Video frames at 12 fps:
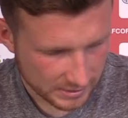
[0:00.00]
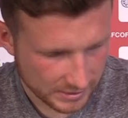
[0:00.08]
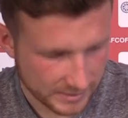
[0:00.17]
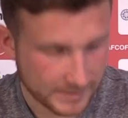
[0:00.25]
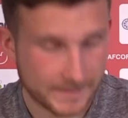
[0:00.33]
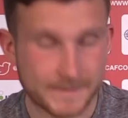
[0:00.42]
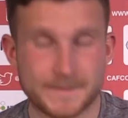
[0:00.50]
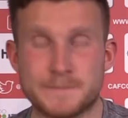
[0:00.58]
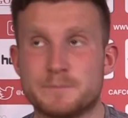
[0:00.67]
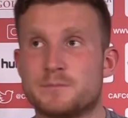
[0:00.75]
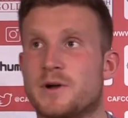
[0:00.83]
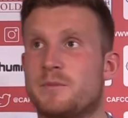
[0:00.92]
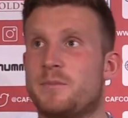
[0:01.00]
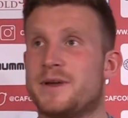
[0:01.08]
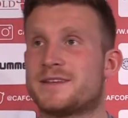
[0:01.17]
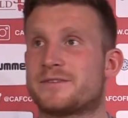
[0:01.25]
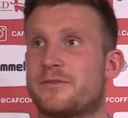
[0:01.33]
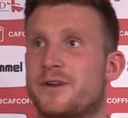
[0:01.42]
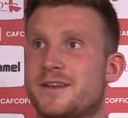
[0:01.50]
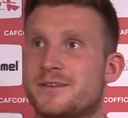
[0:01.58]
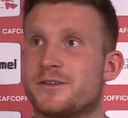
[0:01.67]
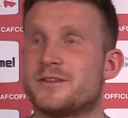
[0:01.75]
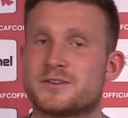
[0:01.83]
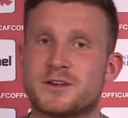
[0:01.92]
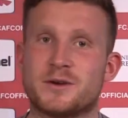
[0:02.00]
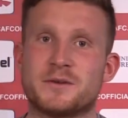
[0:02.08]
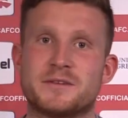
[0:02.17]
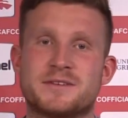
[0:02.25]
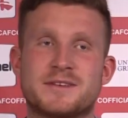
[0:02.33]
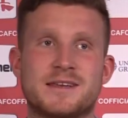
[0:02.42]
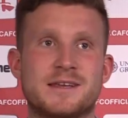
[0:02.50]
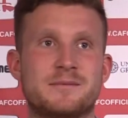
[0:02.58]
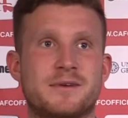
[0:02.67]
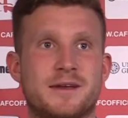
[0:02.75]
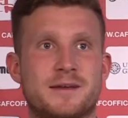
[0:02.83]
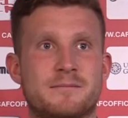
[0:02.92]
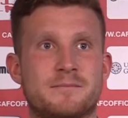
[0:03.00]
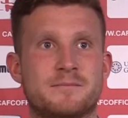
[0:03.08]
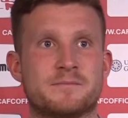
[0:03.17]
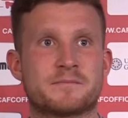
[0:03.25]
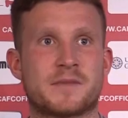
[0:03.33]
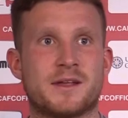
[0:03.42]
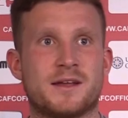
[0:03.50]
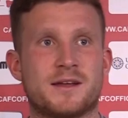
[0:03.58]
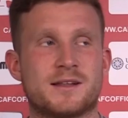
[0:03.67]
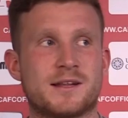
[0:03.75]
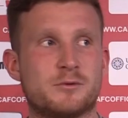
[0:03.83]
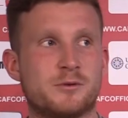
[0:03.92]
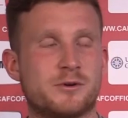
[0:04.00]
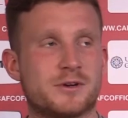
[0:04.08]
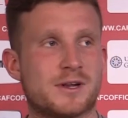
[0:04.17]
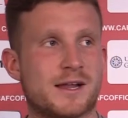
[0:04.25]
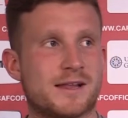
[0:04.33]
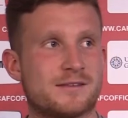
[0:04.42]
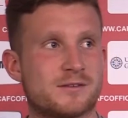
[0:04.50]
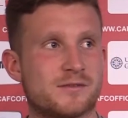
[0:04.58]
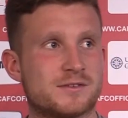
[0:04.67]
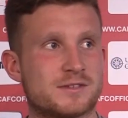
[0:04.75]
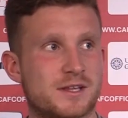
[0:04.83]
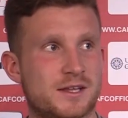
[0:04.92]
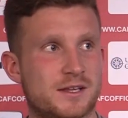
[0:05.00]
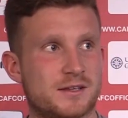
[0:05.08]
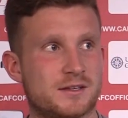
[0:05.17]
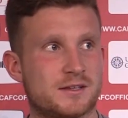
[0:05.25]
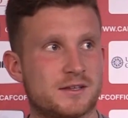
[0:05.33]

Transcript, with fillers: Um, my best friend on the Charlton team. Um, they're all good lads, obviously.